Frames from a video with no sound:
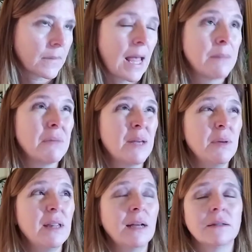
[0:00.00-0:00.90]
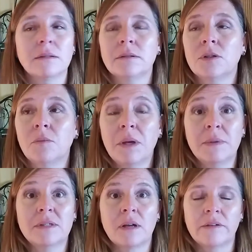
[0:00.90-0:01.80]
and maybe that, you know, maybe
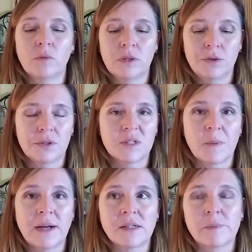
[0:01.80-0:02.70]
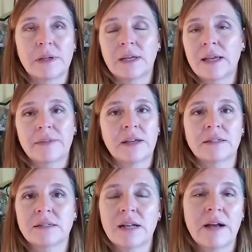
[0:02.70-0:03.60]
it's not even what you expected, but again, that
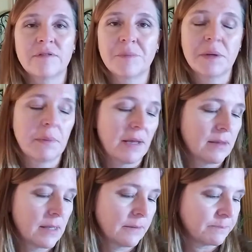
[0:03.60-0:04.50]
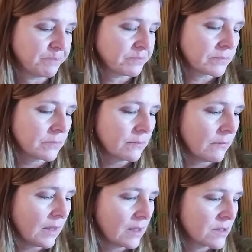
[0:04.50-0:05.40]
doesn't have to be a bad thing.
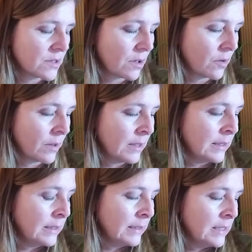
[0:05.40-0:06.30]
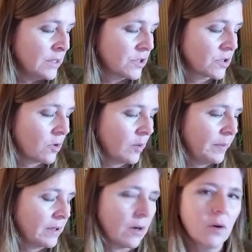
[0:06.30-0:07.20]
So,
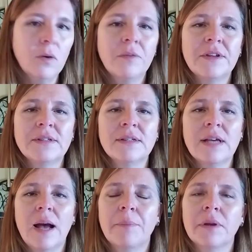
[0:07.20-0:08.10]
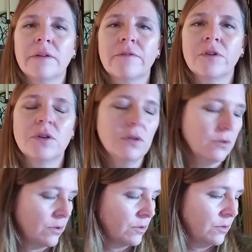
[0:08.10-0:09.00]
Scorpio, this is happening for
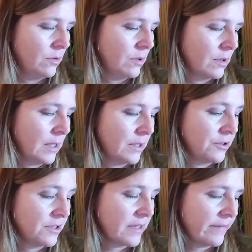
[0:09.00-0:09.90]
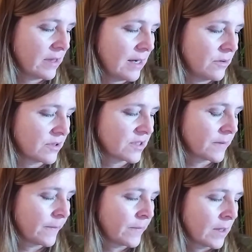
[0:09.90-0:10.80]
you in your seventh house
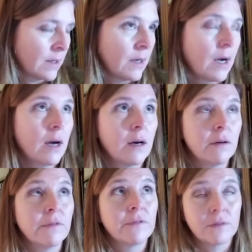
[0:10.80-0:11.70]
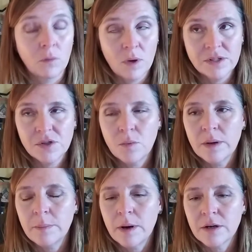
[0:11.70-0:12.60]
of one to
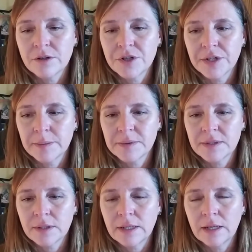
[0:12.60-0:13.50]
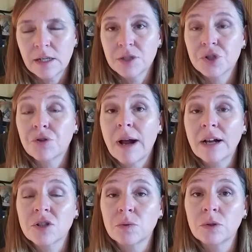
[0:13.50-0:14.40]
one partnerships,
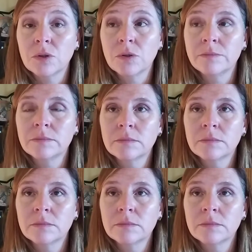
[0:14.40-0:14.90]
contractual